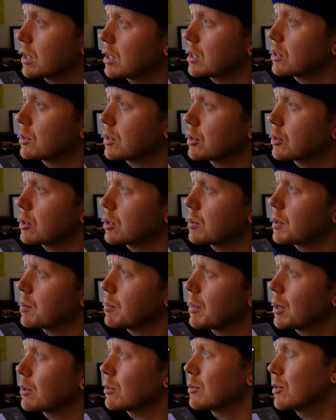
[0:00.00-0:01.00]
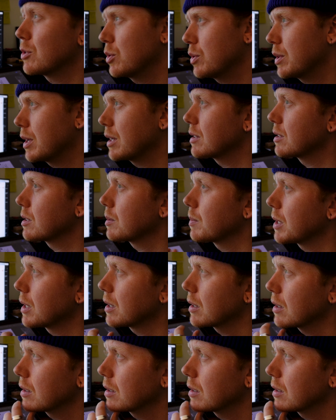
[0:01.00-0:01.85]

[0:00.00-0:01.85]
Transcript: illustration took me about 2 days to make.